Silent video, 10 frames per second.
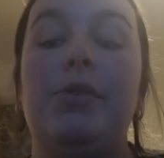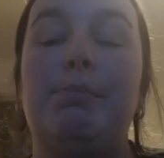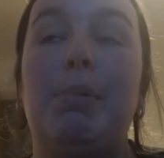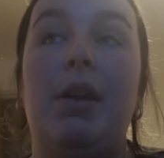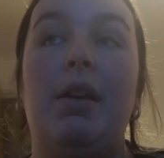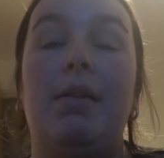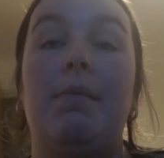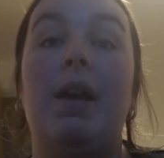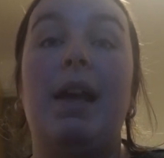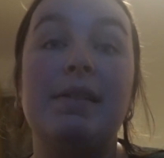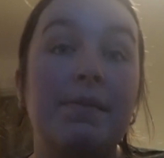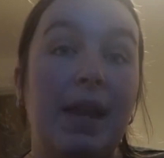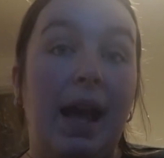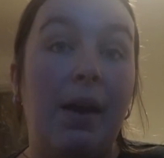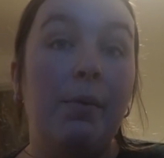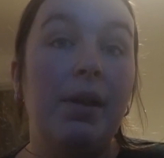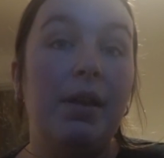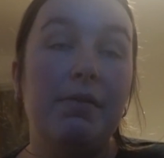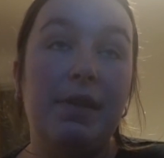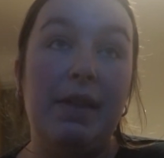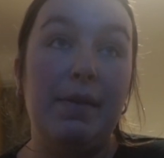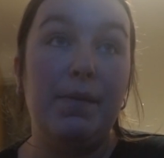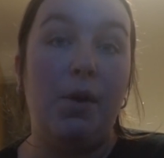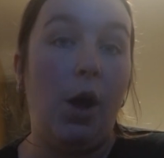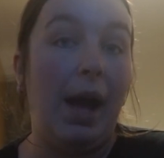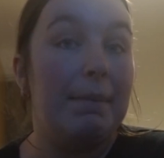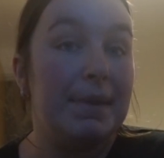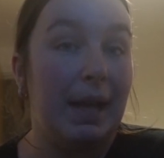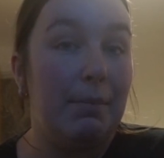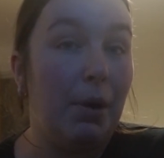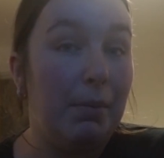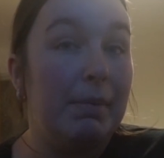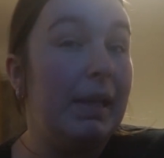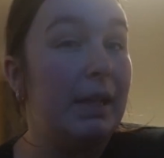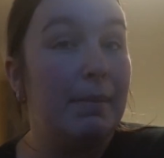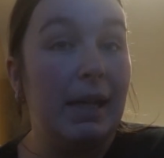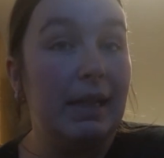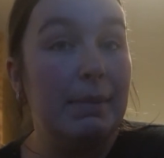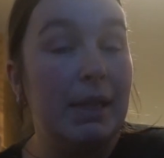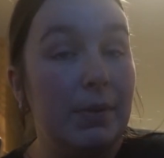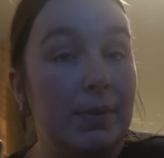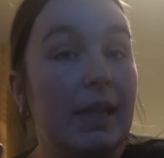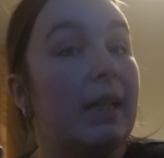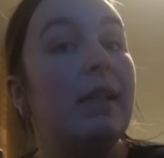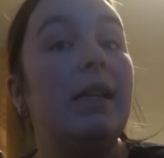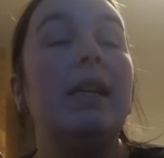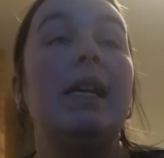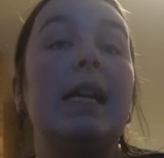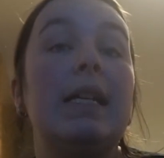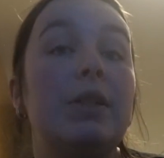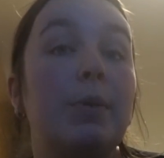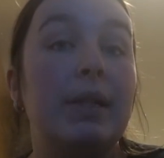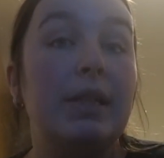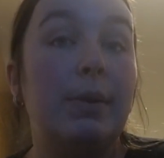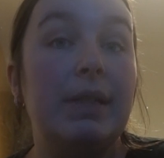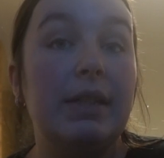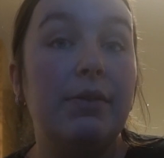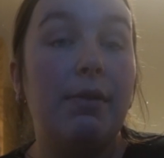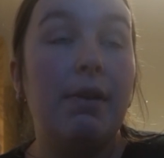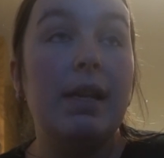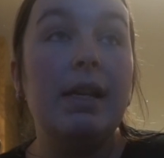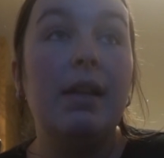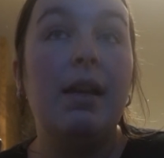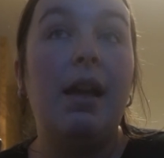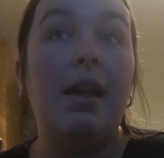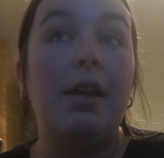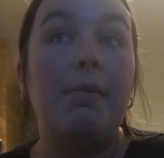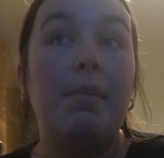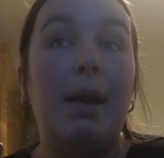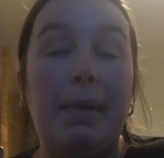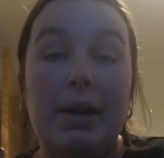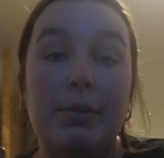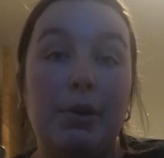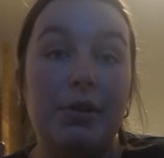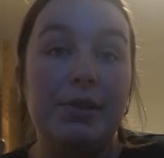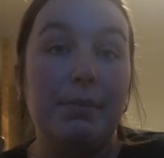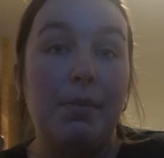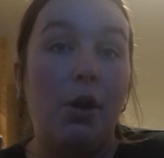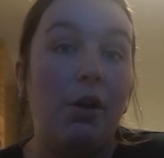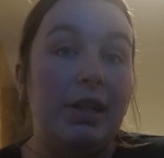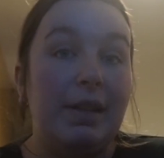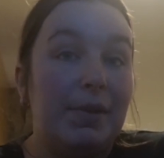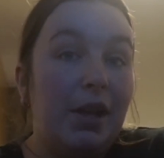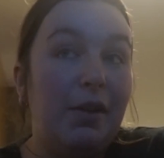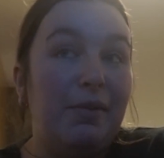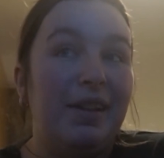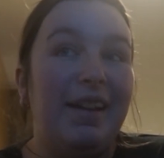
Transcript: But as of now, they're the 4 apps that I'm probably going to mainly be using in 2023. I might come across some more, you never know.